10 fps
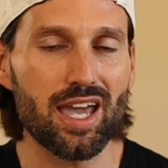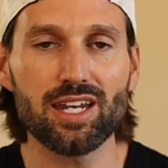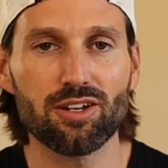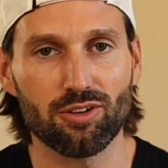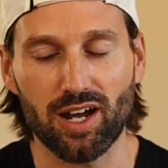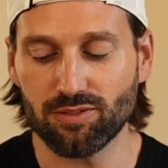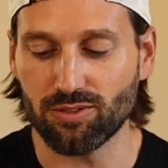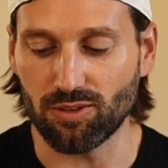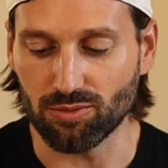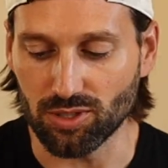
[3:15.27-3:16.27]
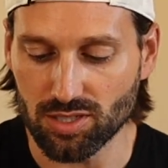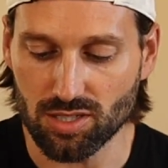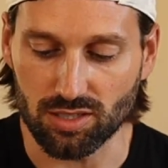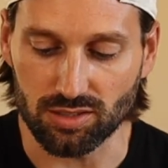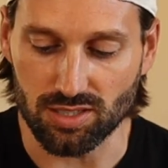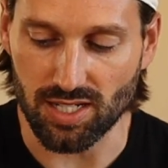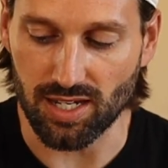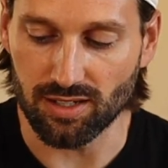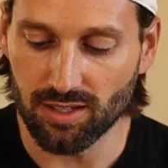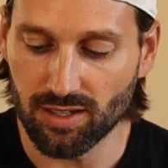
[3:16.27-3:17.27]
any other iPhone realistically, is
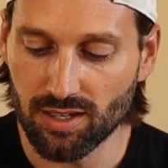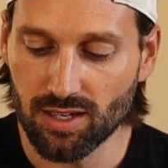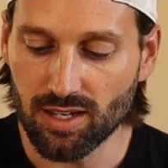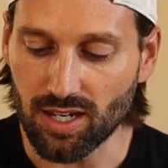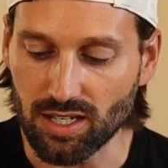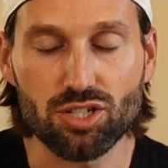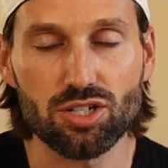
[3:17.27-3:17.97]
that it's